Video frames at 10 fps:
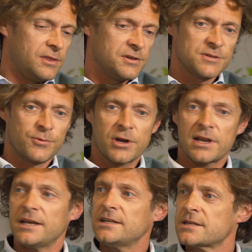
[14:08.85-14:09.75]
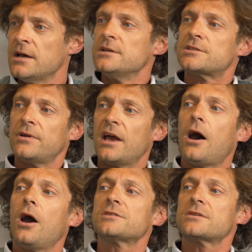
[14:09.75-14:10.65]
It doesn't work like this. So they
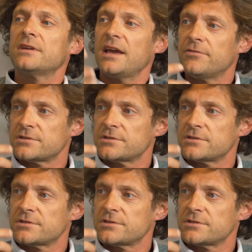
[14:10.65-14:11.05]
also gave